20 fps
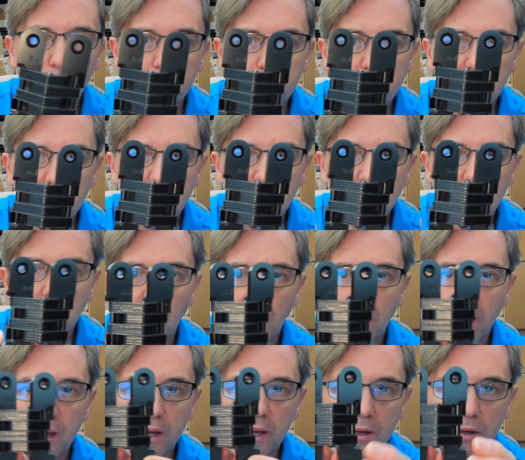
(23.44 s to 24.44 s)
be
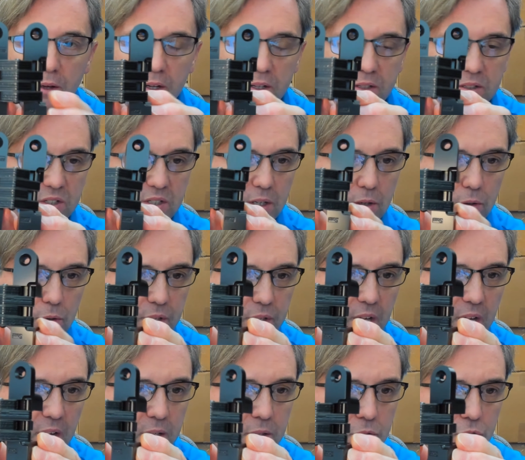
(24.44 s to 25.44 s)
a concealed
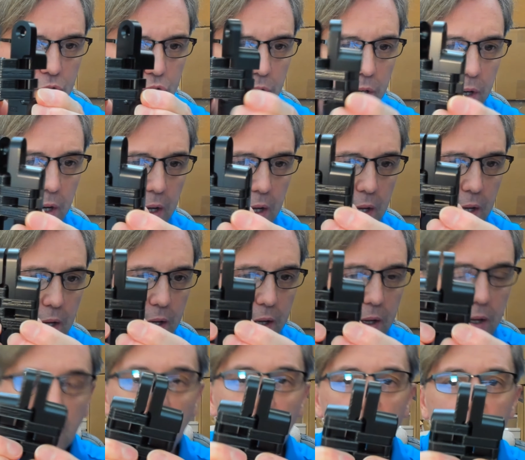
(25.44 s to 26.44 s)
hinge.
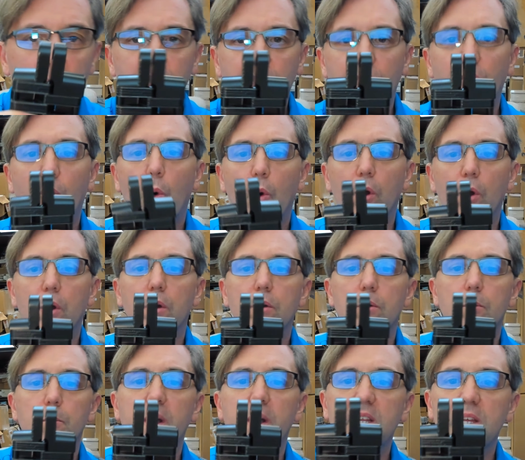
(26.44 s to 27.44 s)
Uh,
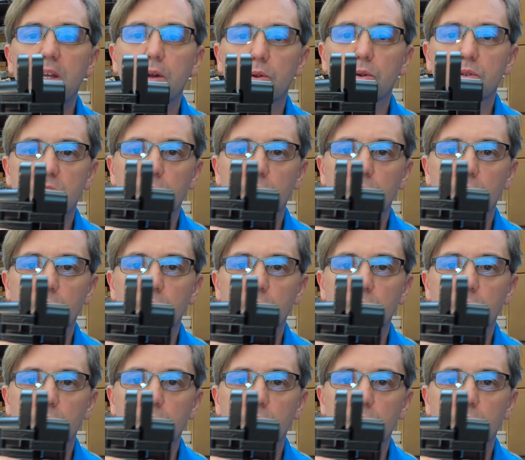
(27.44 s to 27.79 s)
for many years,